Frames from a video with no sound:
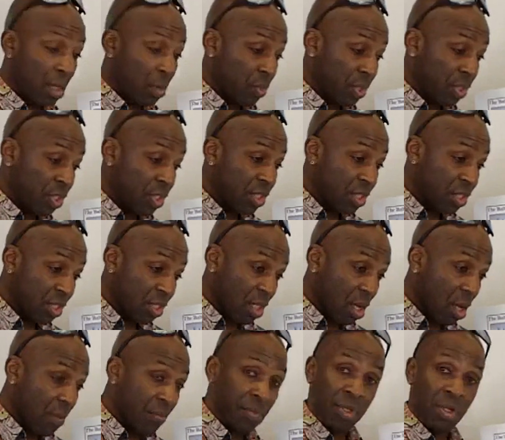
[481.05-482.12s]
which is
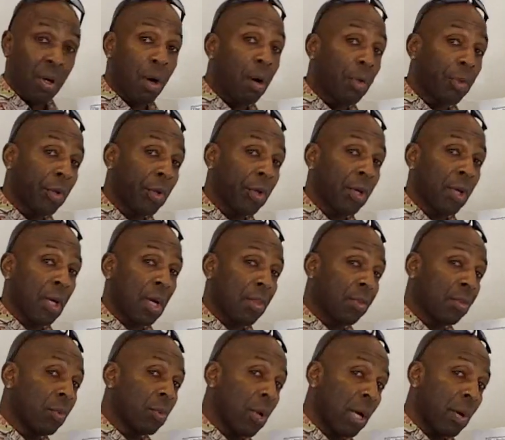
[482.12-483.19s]
Ghana. I
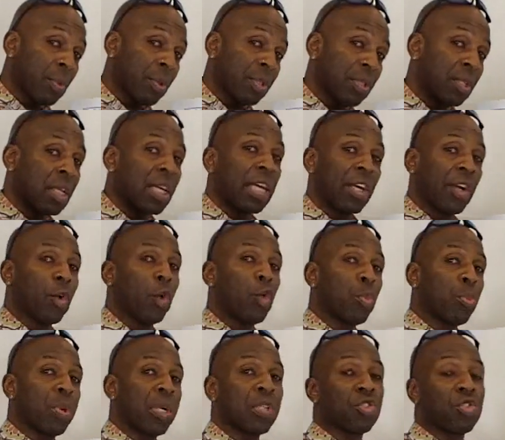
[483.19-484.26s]
thought I would
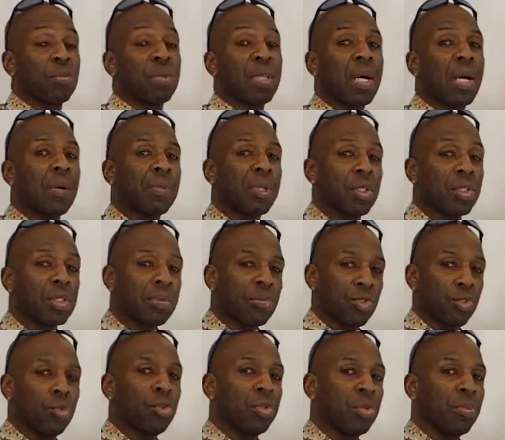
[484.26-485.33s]
incorporate some of that because I'm
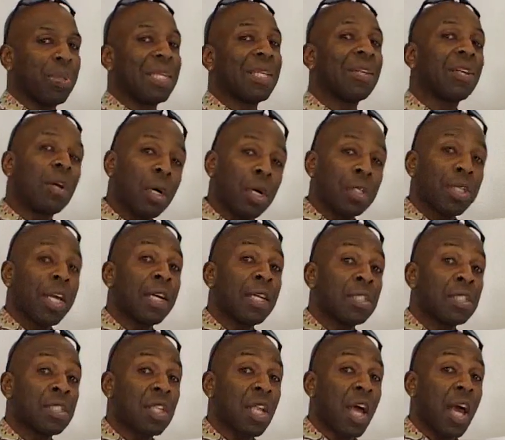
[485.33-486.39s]
sure there have been
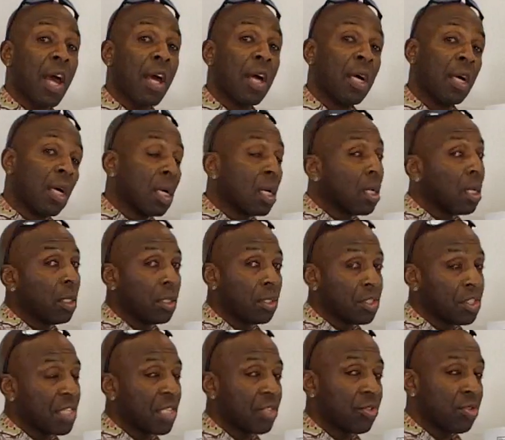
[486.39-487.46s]
Ghanaians there
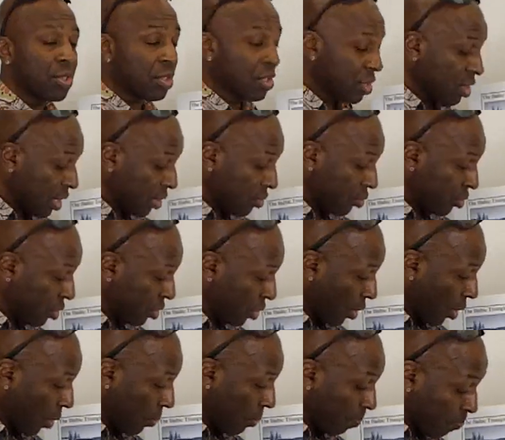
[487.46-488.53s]
centuries and centuries
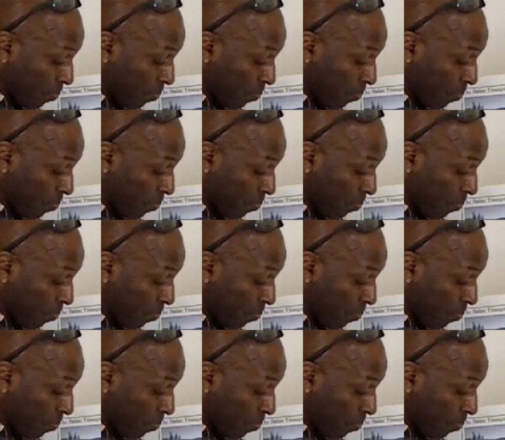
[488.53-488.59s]
ago.